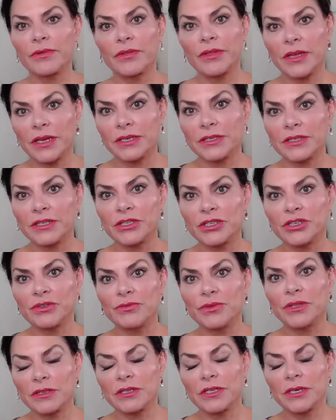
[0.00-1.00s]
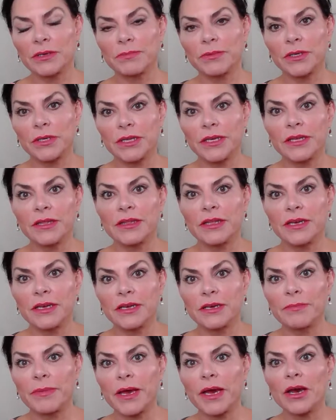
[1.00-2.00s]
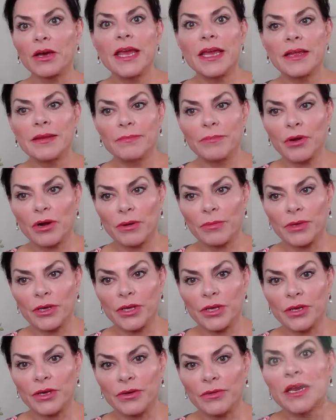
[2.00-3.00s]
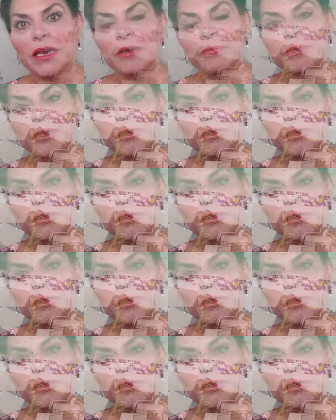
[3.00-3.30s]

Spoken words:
things that you would typically think about in barbecue. Now Blue